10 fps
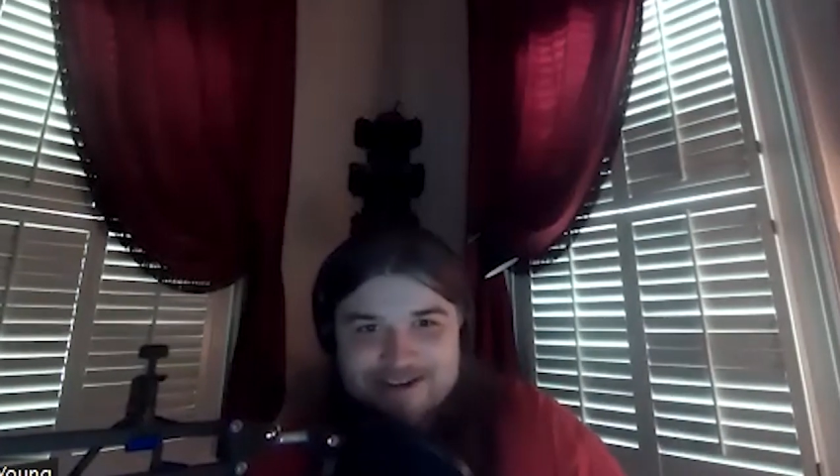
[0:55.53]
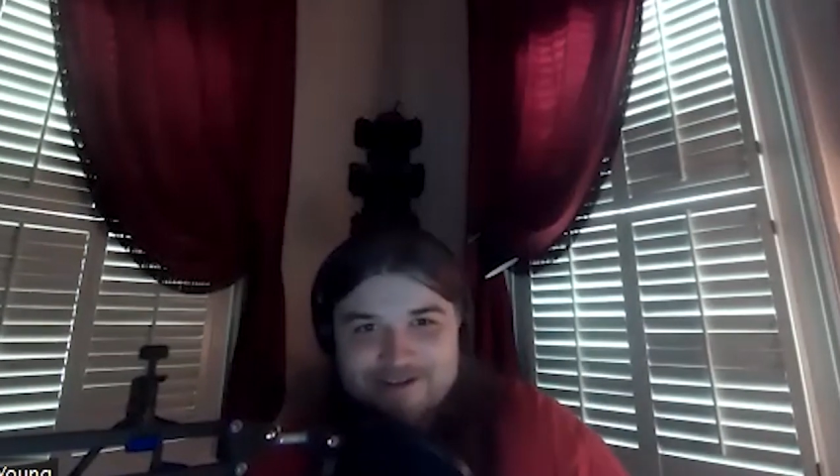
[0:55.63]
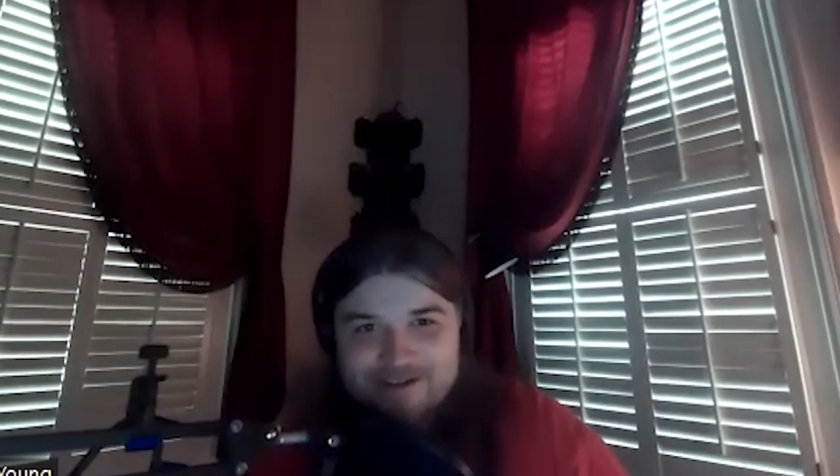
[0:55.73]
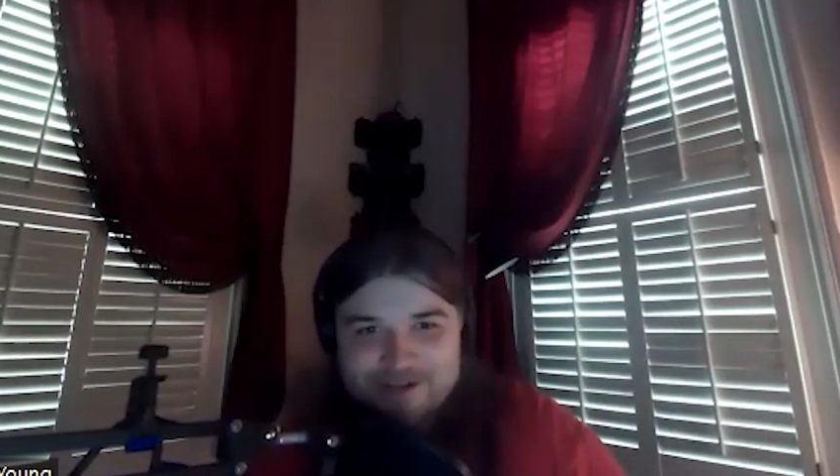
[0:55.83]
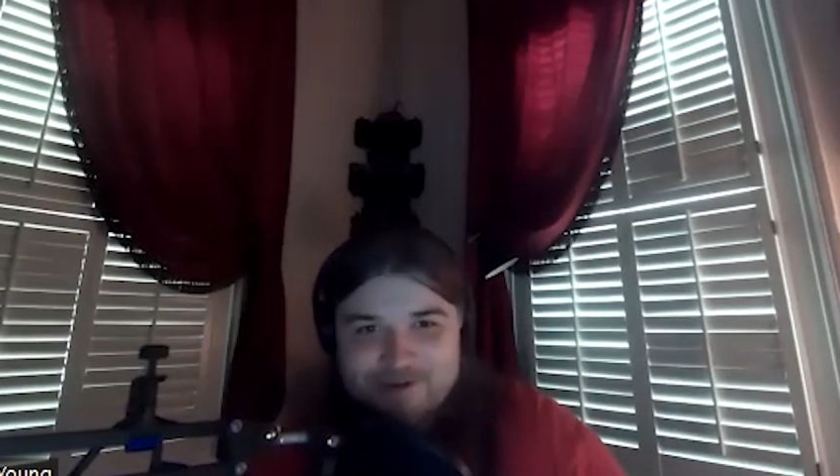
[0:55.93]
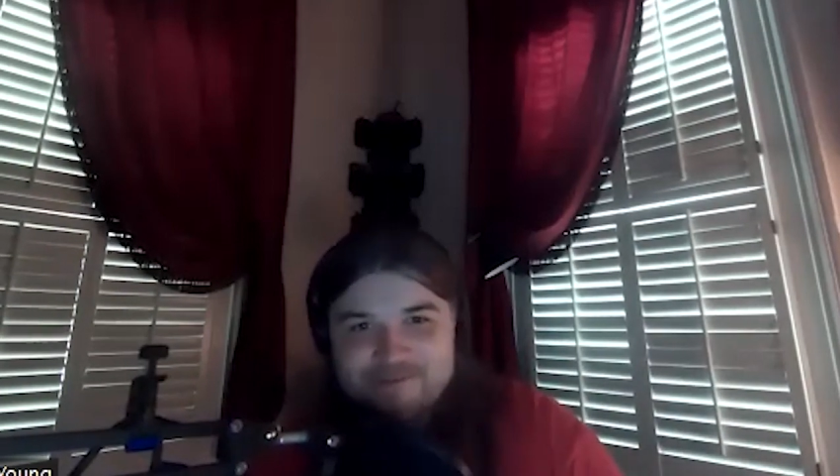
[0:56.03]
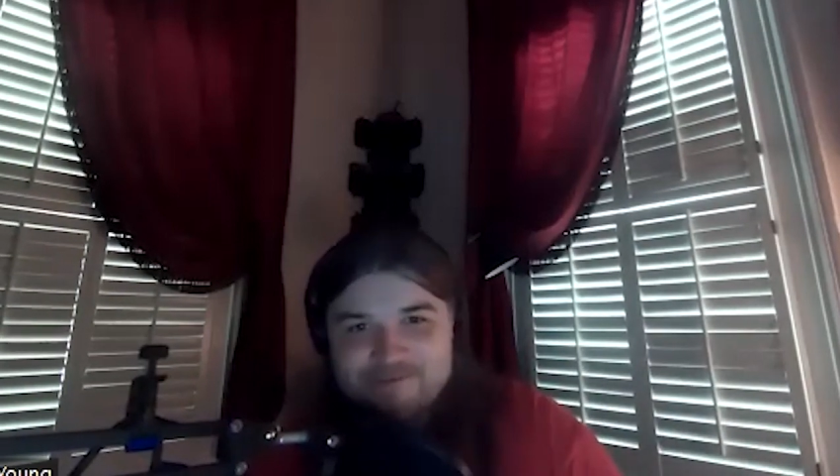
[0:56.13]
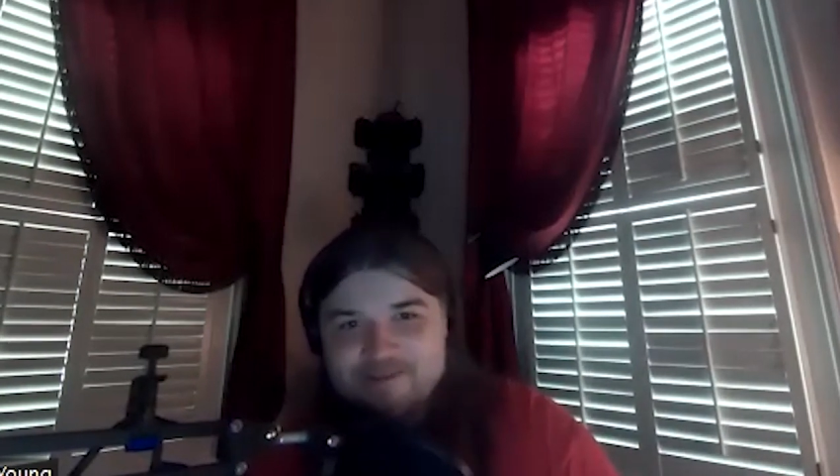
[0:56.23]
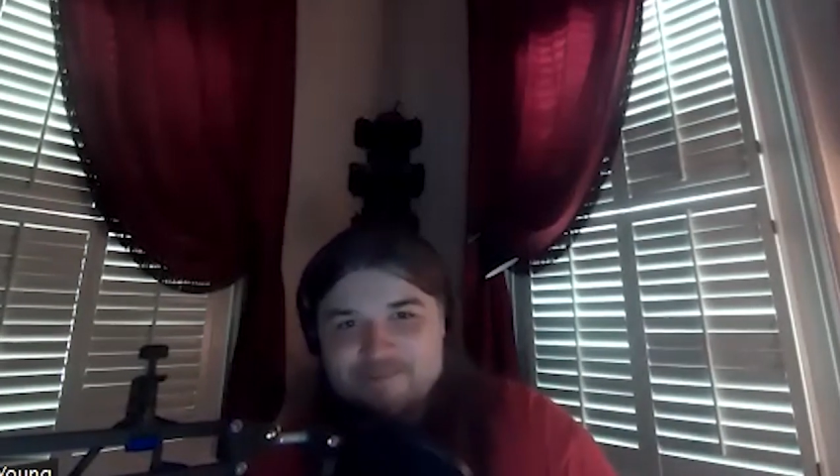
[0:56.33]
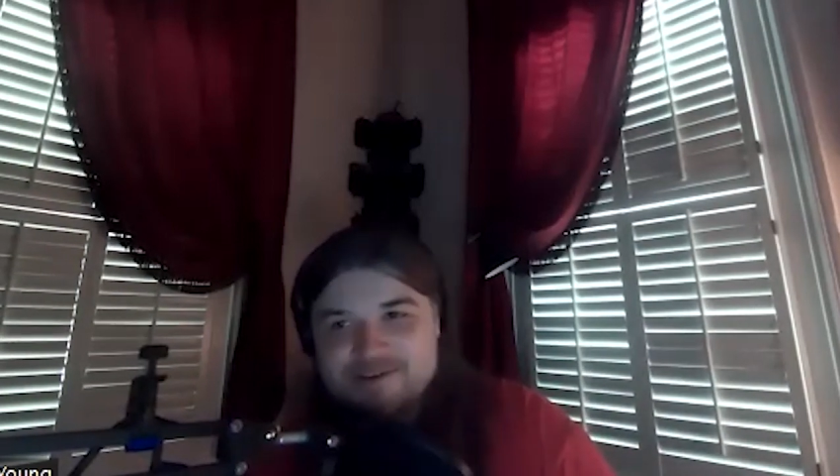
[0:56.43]
now like you have
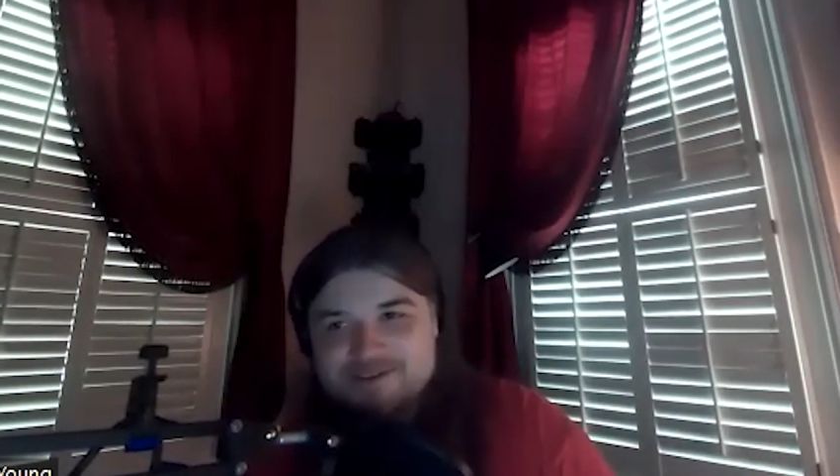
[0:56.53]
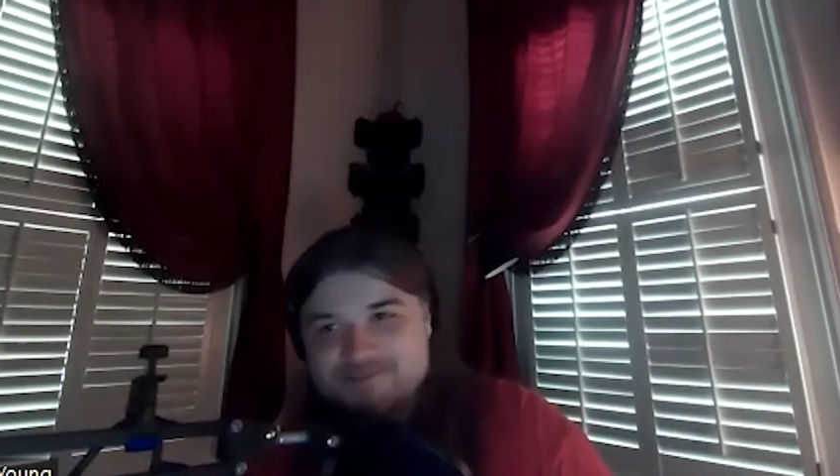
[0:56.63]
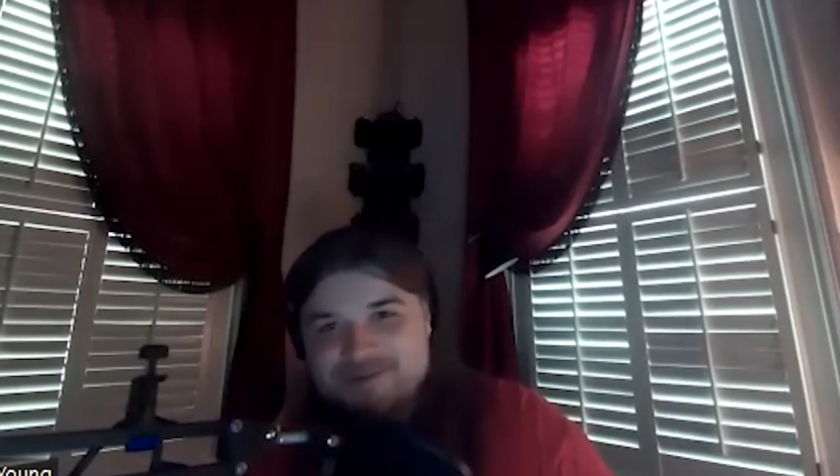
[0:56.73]
the monster